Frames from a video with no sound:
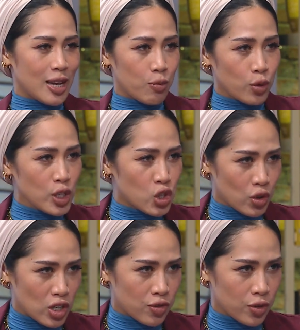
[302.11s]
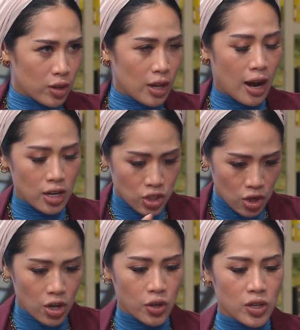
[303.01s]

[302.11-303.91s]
I'm really stressful. I saw your